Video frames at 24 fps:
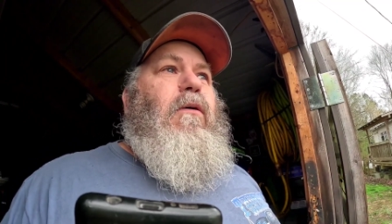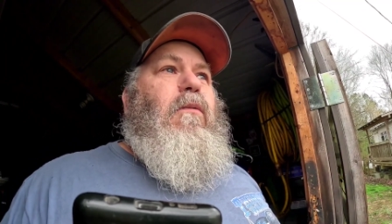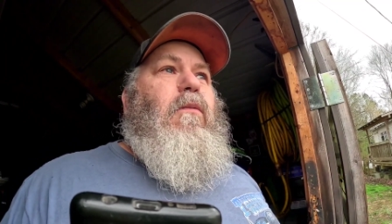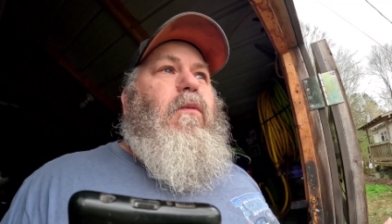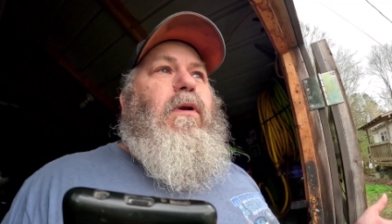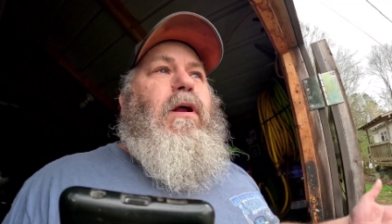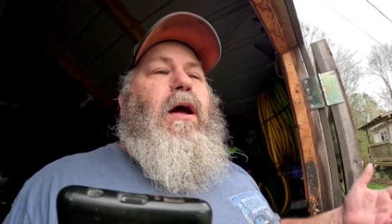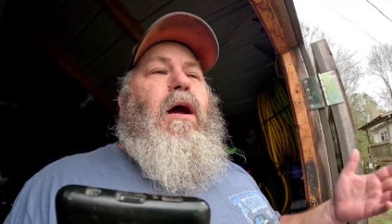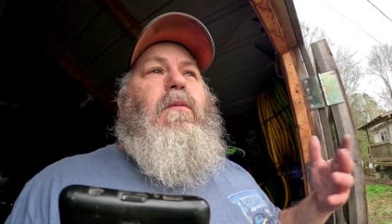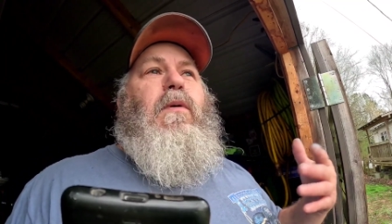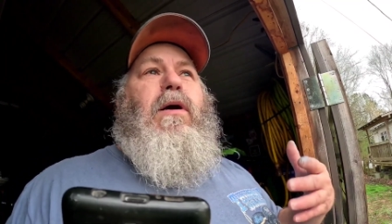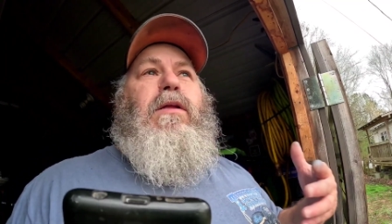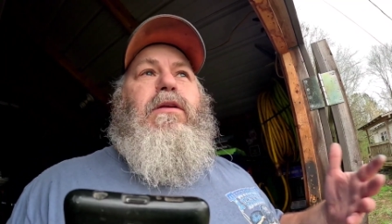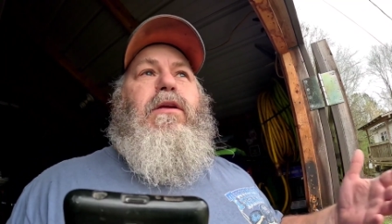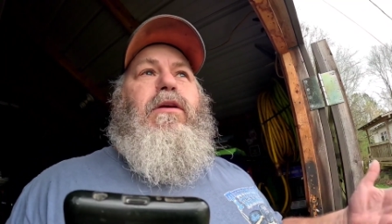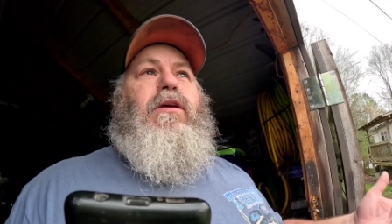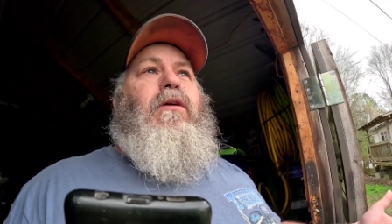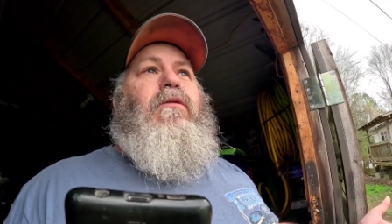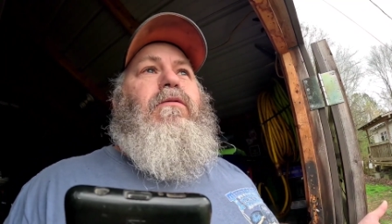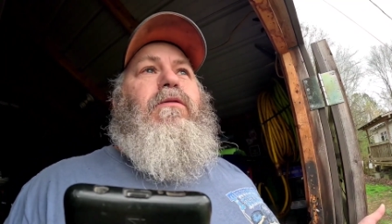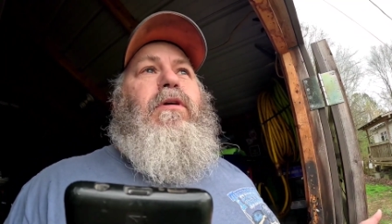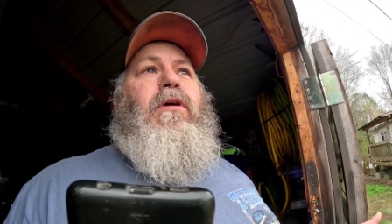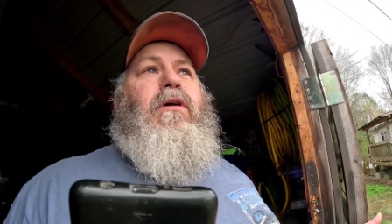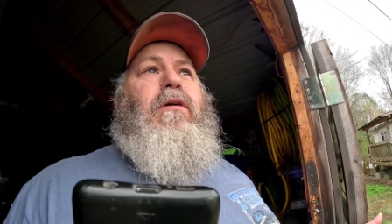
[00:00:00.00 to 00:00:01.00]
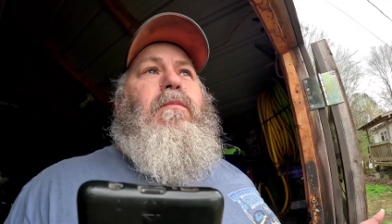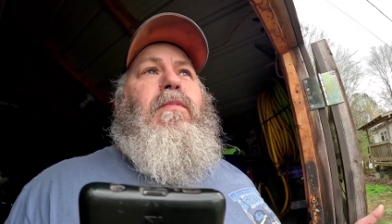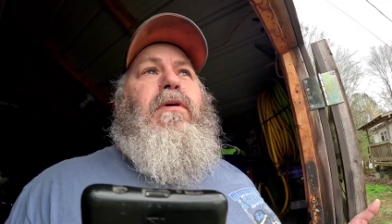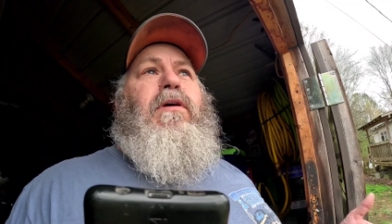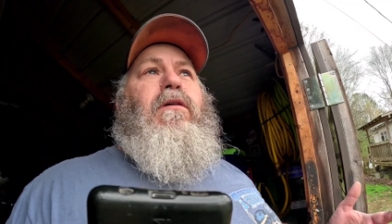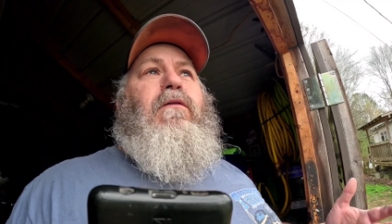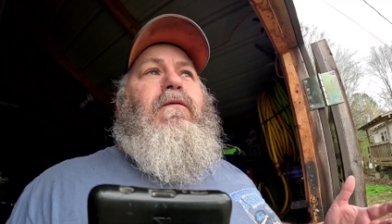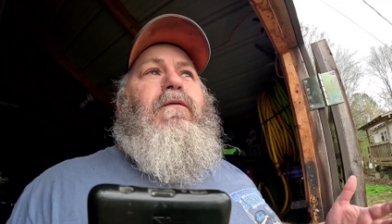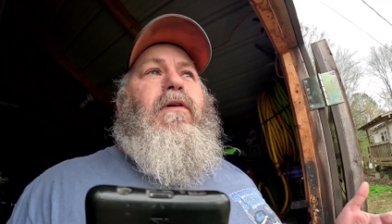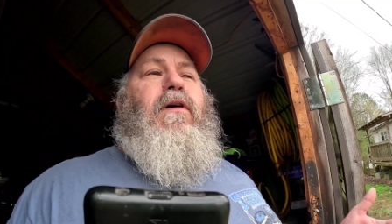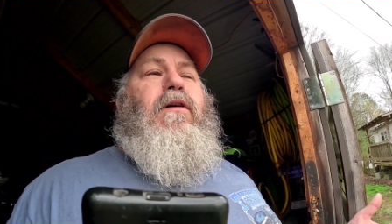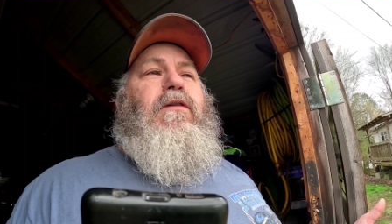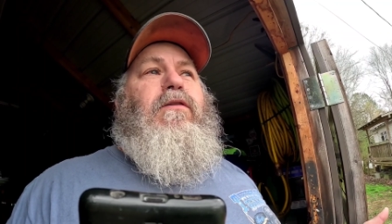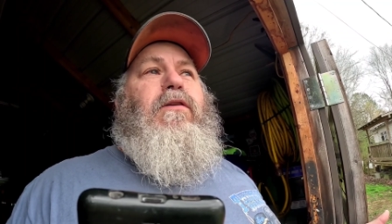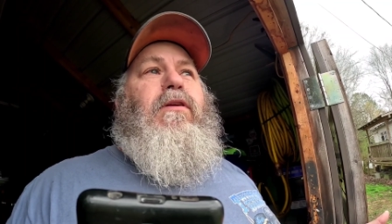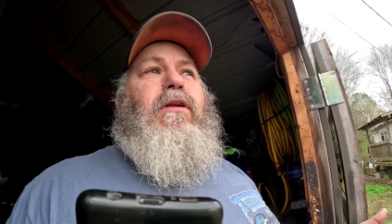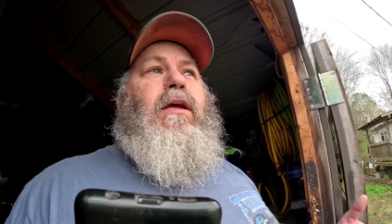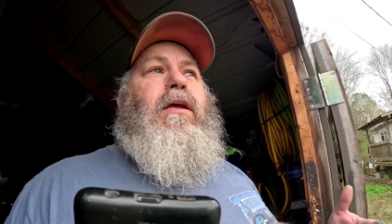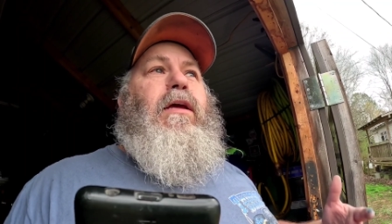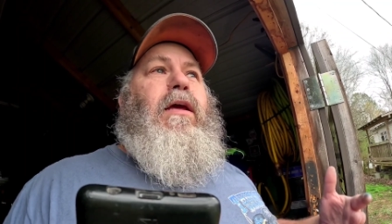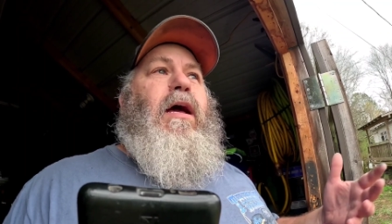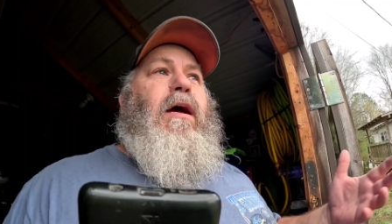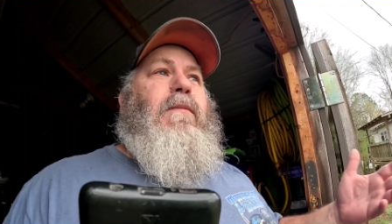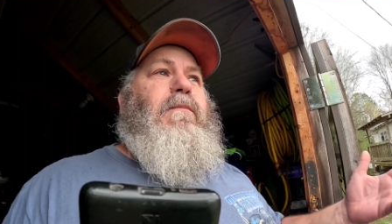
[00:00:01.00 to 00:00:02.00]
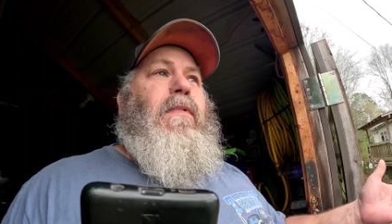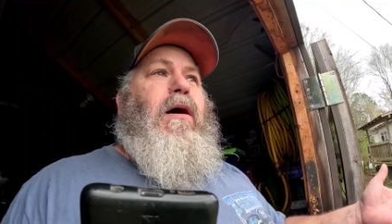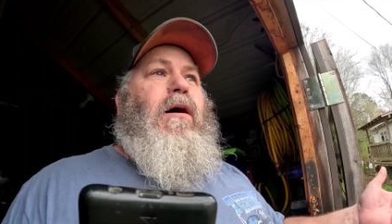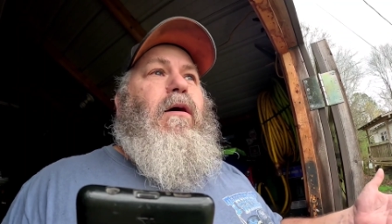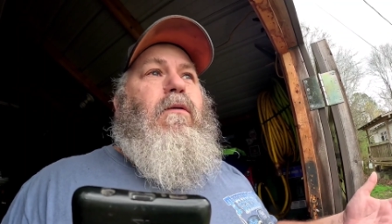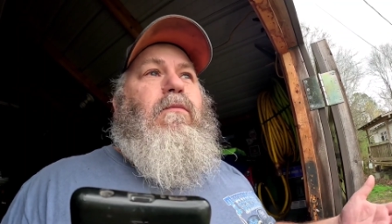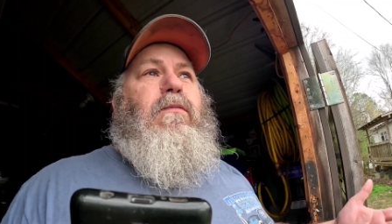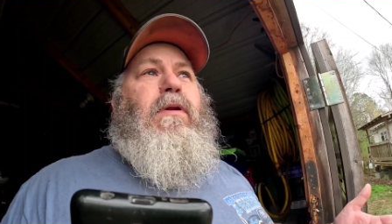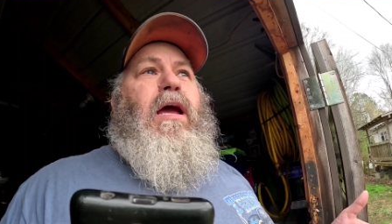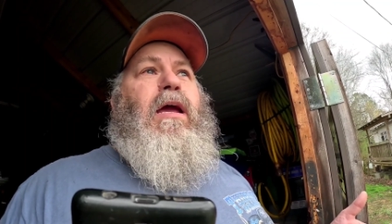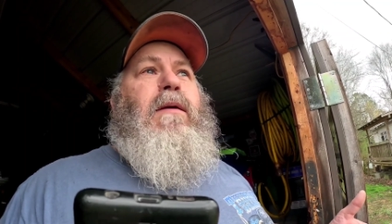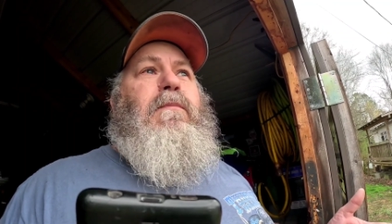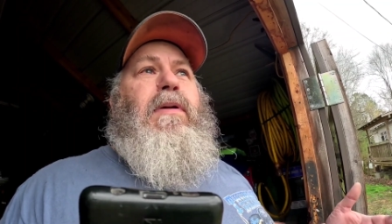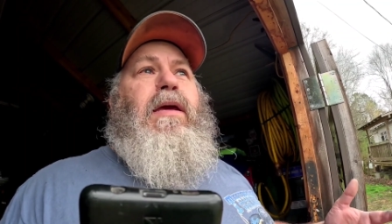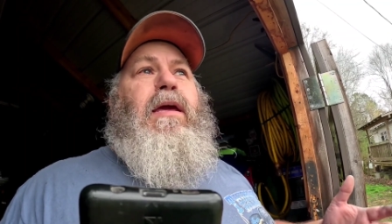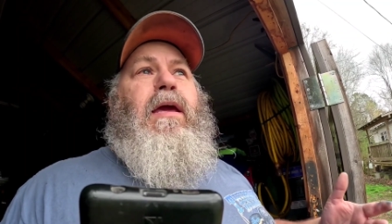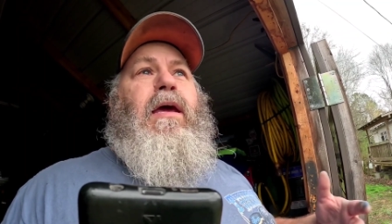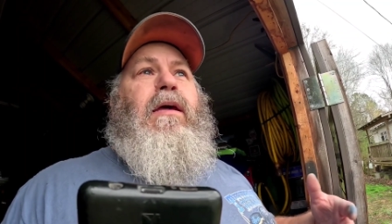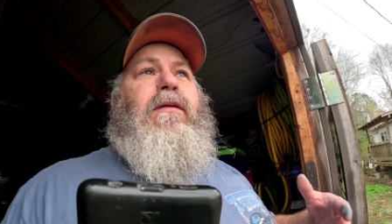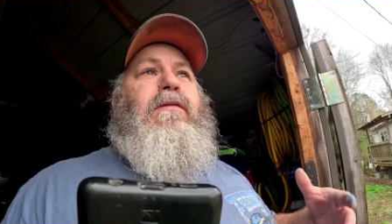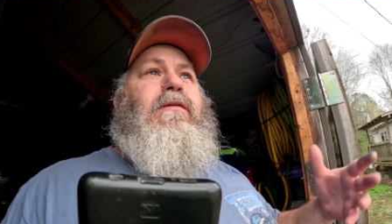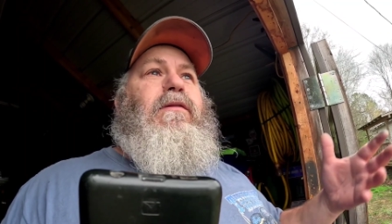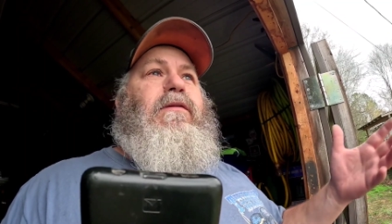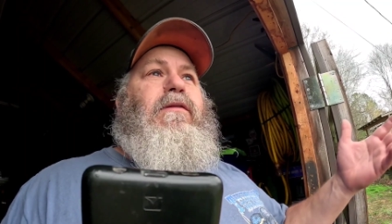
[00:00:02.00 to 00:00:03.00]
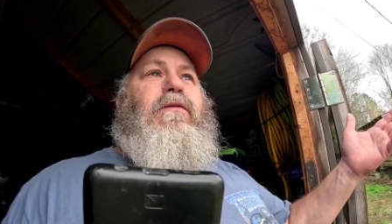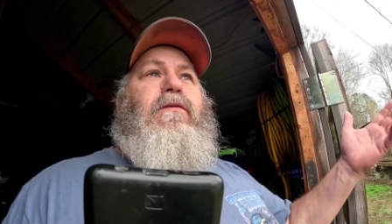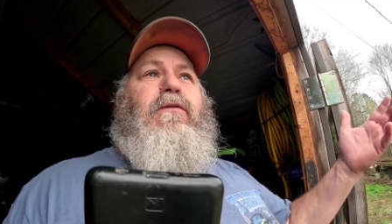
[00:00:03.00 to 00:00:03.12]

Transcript: when I went to YouTube University and got my own A B S